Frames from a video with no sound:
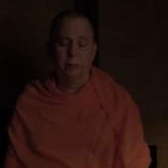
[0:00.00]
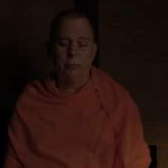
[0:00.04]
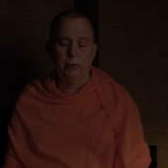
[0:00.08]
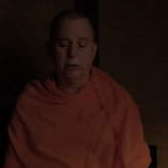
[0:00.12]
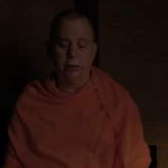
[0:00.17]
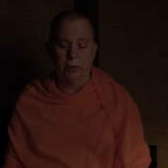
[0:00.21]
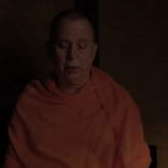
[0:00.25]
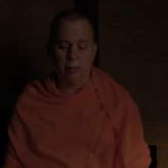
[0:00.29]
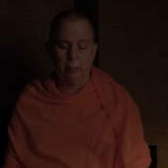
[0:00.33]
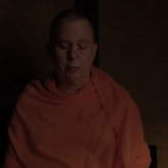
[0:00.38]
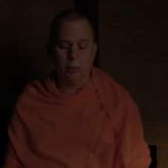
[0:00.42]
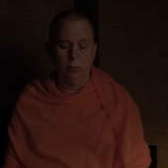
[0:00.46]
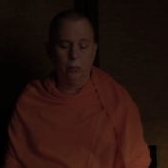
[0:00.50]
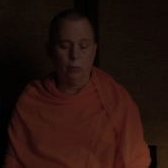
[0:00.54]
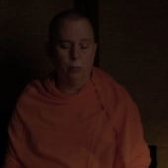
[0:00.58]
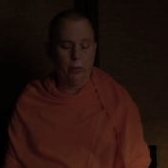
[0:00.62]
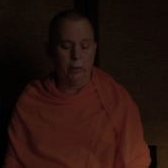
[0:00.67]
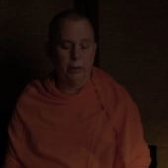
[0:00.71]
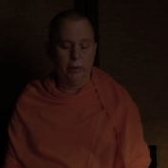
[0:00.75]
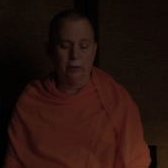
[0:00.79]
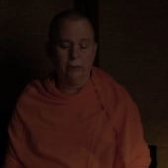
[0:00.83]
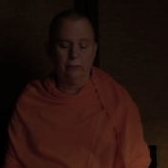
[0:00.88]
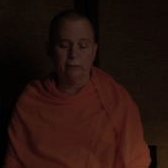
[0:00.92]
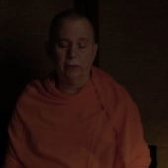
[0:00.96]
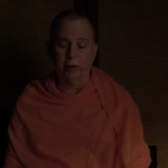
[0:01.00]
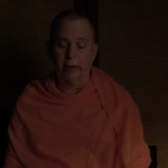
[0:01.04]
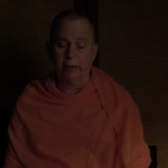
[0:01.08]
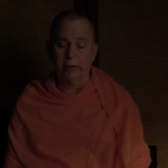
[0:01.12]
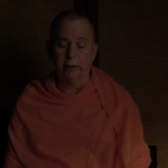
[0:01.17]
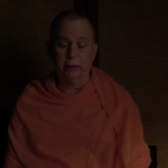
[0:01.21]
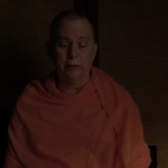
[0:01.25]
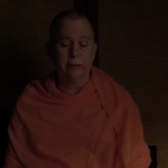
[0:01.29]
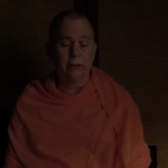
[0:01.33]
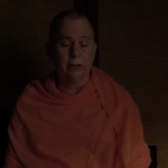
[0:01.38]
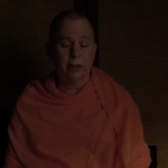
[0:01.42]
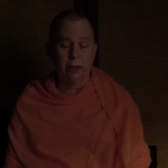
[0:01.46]
Become aware of
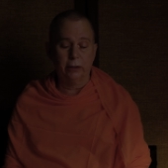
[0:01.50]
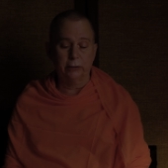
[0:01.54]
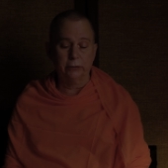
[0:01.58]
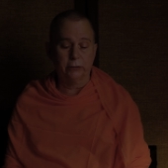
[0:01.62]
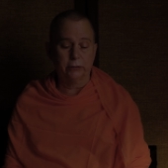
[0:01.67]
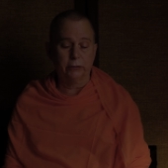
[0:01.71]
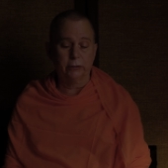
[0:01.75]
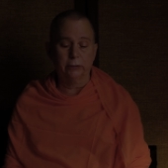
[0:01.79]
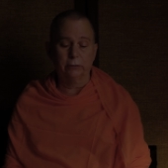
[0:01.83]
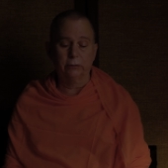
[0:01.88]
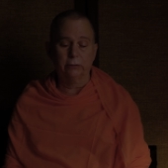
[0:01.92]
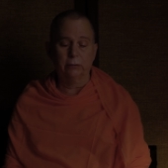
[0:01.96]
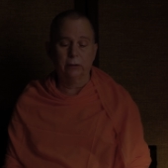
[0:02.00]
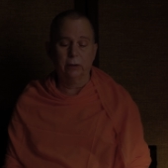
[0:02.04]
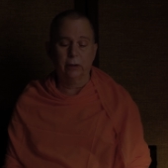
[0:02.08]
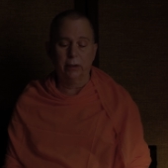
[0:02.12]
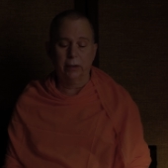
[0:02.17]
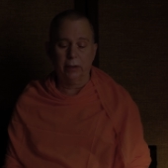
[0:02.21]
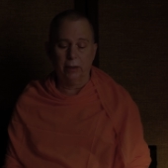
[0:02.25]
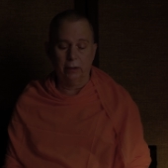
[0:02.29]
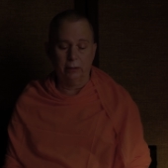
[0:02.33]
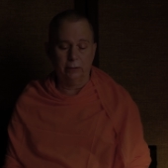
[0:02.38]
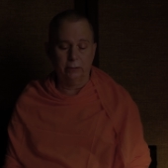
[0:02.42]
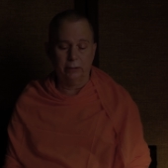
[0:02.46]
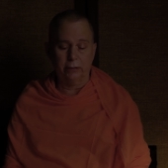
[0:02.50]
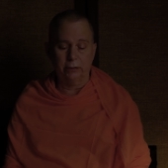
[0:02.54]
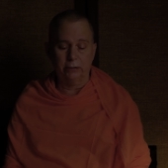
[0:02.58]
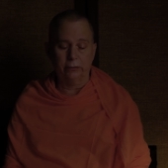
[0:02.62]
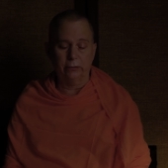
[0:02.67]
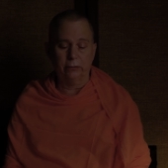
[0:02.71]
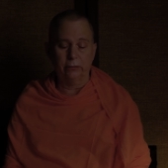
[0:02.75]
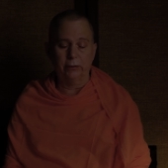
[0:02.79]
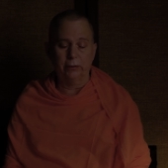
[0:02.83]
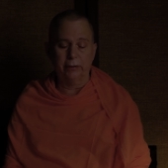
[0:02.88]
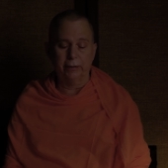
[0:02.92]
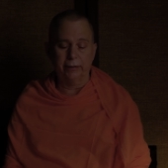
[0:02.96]
any tension held in
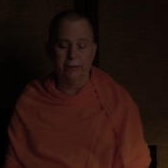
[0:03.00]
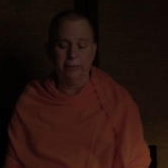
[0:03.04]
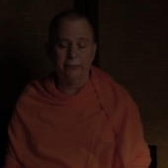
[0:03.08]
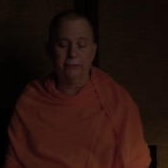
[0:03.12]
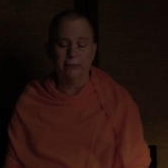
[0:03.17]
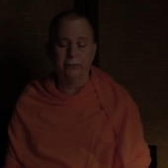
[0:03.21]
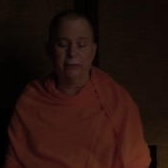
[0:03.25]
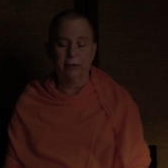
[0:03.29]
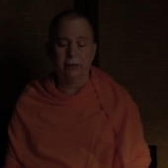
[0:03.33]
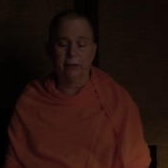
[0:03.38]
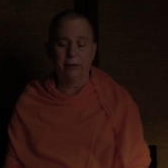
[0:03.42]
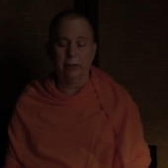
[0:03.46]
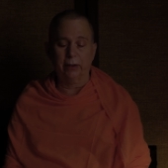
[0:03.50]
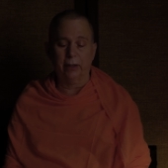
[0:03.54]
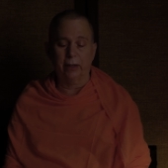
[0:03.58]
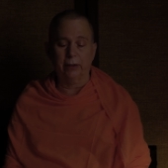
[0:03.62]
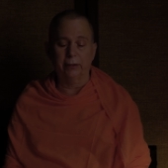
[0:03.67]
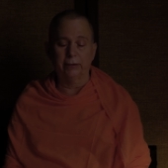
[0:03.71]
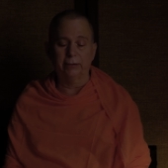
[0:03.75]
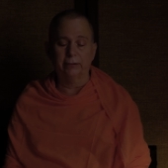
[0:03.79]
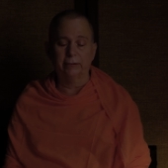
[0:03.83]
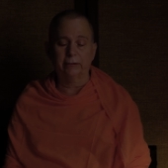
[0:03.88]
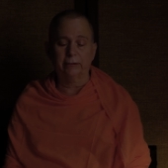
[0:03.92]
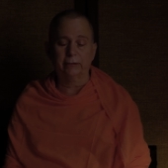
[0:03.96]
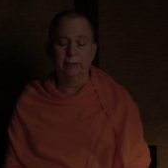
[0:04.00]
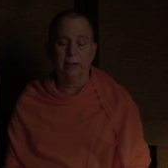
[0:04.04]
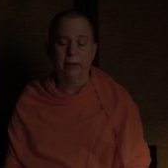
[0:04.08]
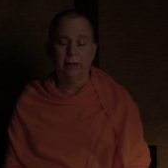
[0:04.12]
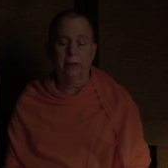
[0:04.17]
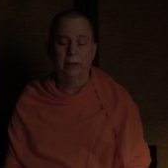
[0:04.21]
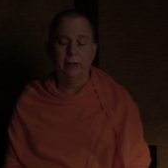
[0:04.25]
your knees and thighs,